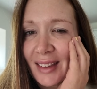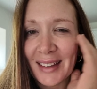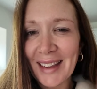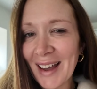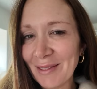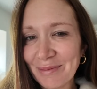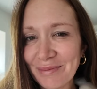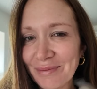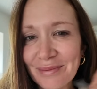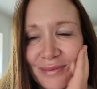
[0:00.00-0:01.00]
Yeah,
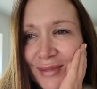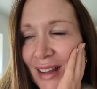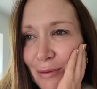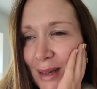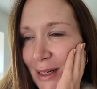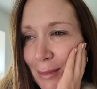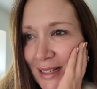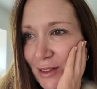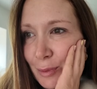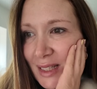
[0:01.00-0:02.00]
I've made a
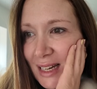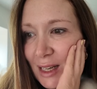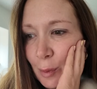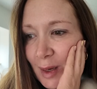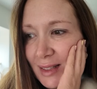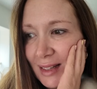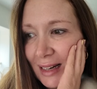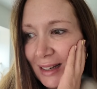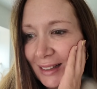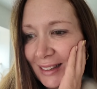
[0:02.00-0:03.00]
massive mistake,
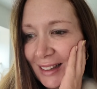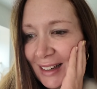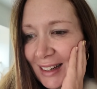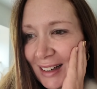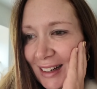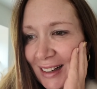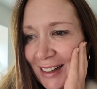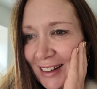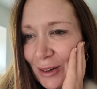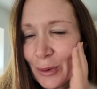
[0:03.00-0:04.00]
basically.
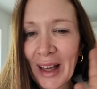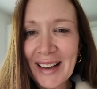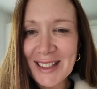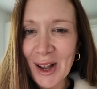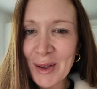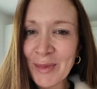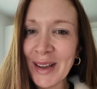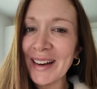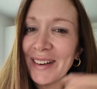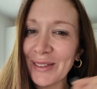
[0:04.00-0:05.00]
All that
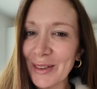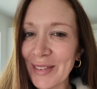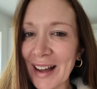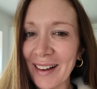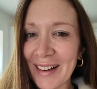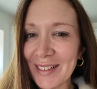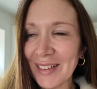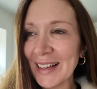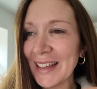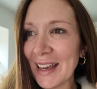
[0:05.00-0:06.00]
excitement and all of that kind of
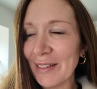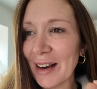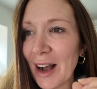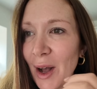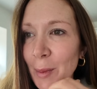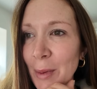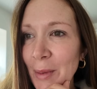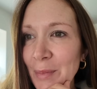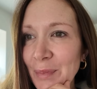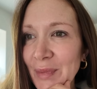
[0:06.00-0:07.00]
like gearing up
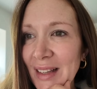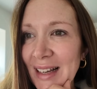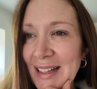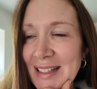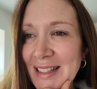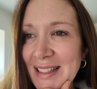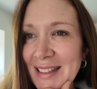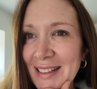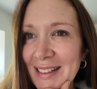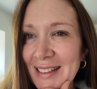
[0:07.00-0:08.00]
has
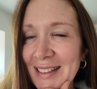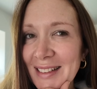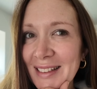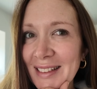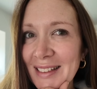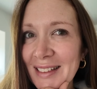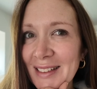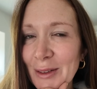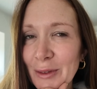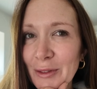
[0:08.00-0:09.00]

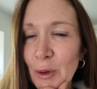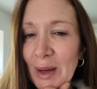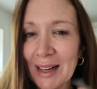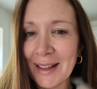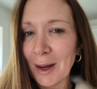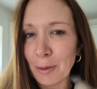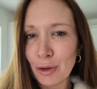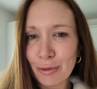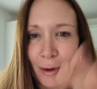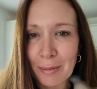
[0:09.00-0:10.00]
sort of quickly come
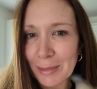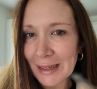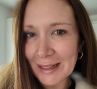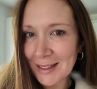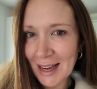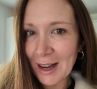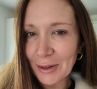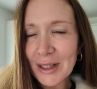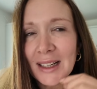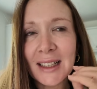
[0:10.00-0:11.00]
crumbling down.